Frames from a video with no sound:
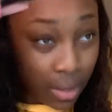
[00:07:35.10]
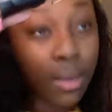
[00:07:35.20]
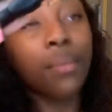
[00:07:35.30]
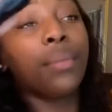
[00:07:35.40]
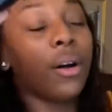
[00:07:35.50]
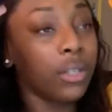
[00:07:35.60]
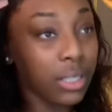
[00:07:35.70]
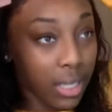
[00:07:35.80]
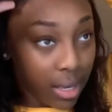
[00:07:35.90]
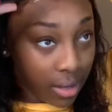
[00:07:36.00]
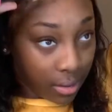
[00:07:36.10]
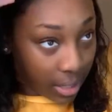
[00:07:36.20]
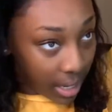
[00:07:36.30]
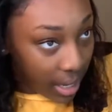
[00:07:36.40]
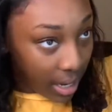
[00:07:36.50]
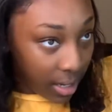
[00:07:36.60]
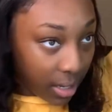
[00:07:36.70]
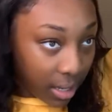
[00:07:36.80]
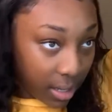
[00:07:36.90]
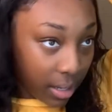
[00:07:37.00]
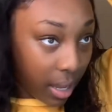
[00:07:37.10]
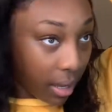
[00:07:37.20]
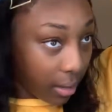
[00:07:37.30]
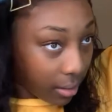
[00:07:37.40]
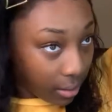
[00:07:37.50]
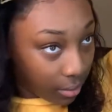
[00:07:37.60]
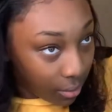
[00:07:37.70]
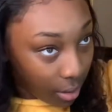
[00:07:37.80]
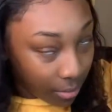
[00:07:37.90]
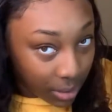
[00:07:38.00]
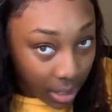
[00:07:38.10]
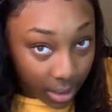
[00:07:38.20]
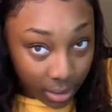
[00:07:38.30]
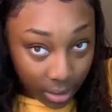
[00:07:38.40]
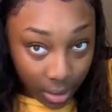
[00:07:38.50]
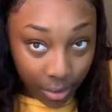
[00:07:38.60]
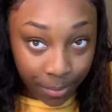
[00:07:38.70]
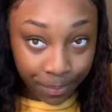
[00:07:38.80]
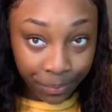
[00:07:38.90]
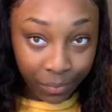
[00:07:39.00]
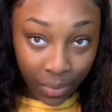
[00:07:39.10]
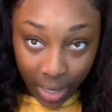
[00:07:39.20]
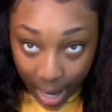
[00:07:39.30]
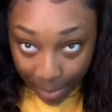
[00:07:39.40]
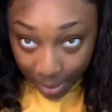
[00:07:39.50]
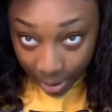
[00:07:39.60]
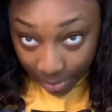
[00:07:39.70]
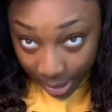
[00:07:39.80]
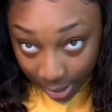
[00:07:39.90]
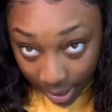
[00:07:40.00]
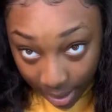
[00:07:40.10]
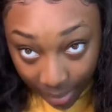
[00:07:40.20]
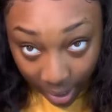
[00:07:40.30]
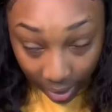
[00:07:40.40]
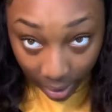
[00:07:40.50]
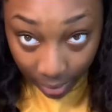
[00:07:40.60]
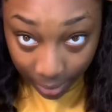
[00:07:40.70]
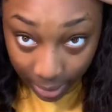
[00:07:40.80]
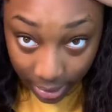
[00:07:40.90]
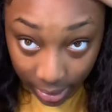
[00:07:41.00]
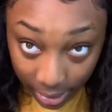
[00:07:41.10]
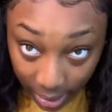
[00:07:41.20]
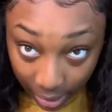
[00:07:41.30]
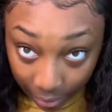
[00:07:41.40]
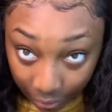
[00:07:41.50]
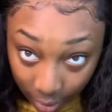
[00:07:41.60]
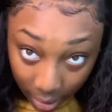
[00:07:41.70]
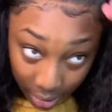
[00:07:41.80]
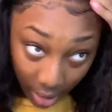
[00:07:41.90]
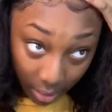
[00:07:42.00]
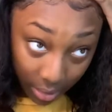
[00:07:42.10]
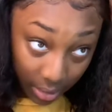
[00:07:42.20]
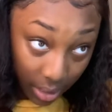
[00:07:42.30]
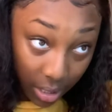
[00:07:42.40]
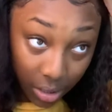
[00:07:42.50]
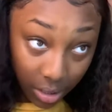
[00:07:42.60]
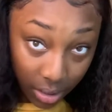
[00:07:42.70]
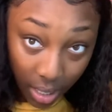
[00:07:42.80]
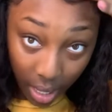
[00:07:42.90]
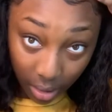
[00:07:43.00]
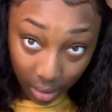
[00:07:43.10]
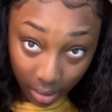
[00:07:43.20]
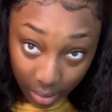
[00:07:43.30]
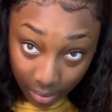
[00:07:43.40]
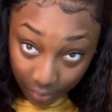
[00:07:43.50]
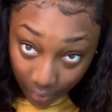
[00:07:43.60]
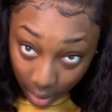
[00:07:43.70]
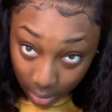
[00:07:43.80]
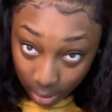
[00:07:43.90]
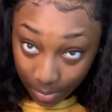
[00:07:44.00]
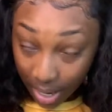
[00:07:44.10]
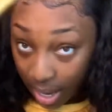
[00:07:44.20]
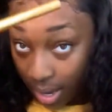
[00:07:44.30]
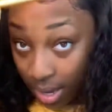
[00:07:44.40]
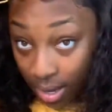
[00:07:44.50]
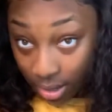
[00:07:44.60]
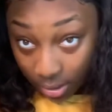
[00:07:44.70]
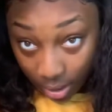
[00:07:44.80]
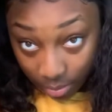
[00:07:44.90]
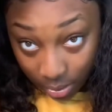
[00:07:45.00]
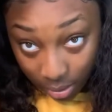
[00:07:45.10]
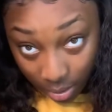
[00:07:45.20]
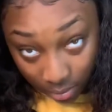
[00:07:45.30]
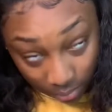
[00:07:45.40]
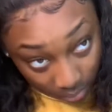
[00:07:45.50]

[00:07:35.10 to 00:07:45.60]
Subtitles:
ponytail that I had it in, like, you know what I'm saying? So I pretty much got my hair already sleek at the front, as y'all can see. It just kind of falls back, so I'm just gonna,